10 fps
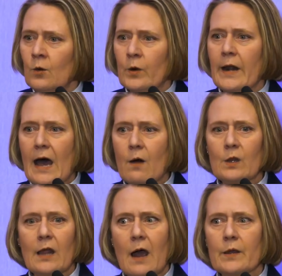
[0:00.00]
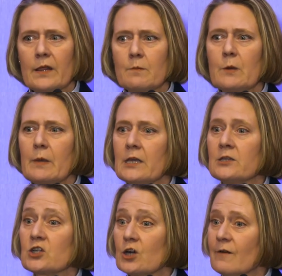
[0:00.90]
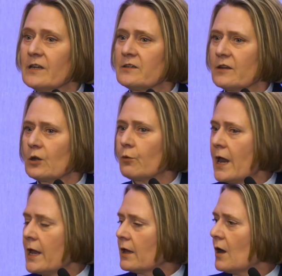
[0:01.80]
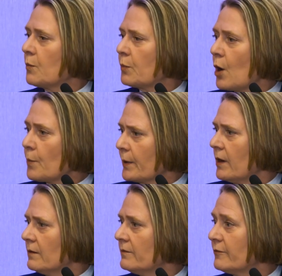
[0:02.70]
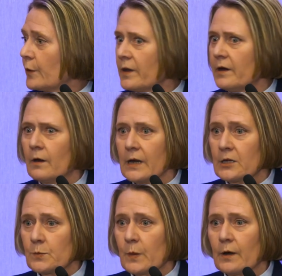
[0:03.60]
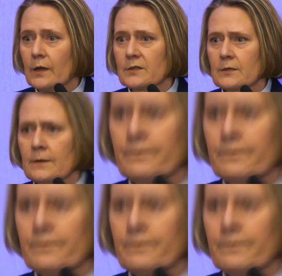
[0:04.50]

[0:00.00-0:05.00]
We're now allowing them to begin service at the rank appropriate for their experience.